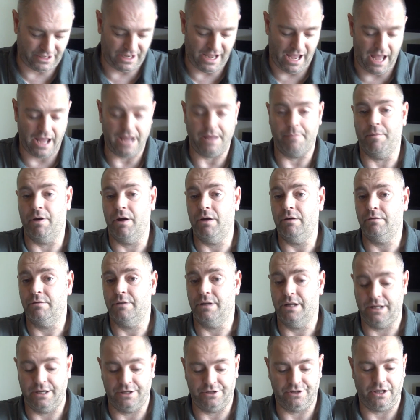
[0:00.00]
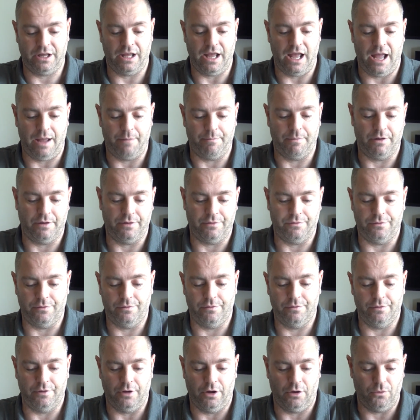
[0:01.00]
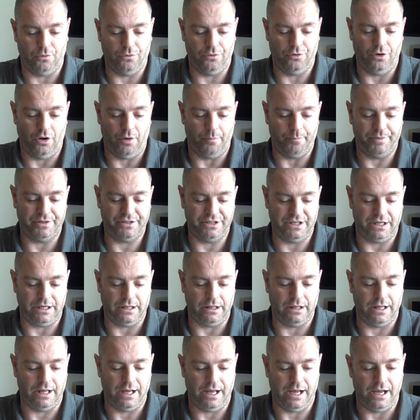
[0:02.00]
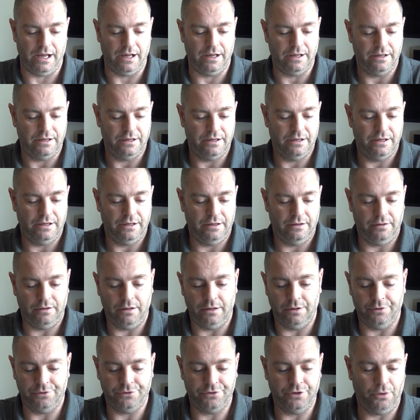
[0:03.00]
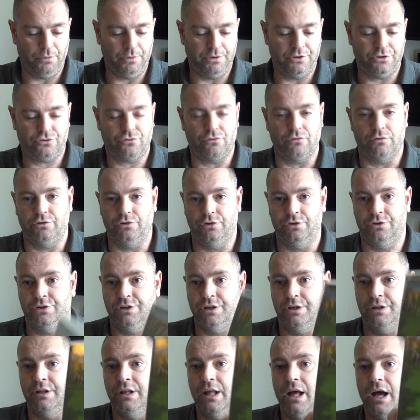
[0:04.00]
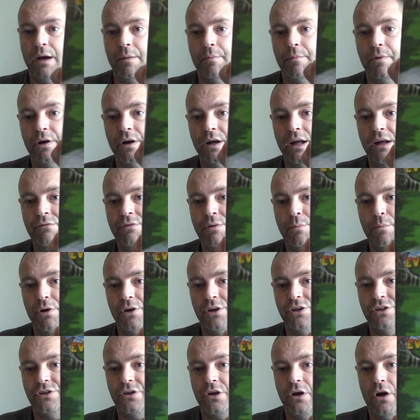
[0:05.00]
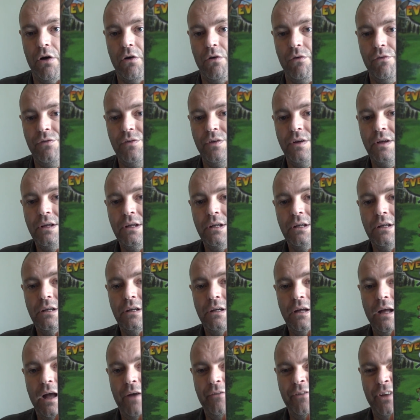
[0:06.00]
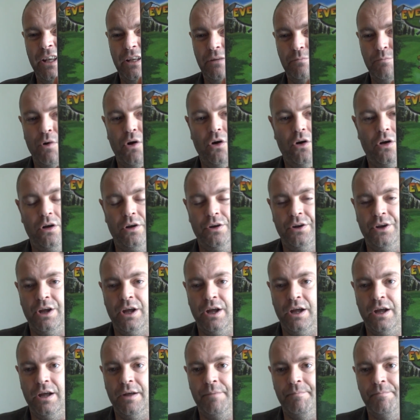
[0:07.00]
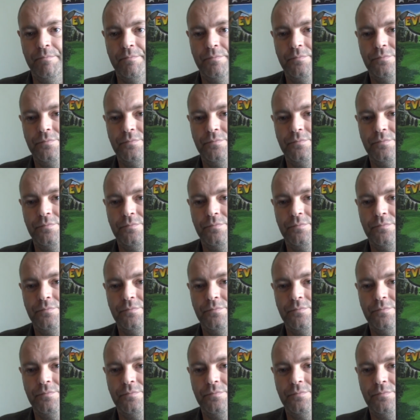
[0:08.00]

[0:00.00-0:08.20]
gamer. He is a gamer or not particularly you know, there's no instructions in that. Everybody's golf, I think it's more uh,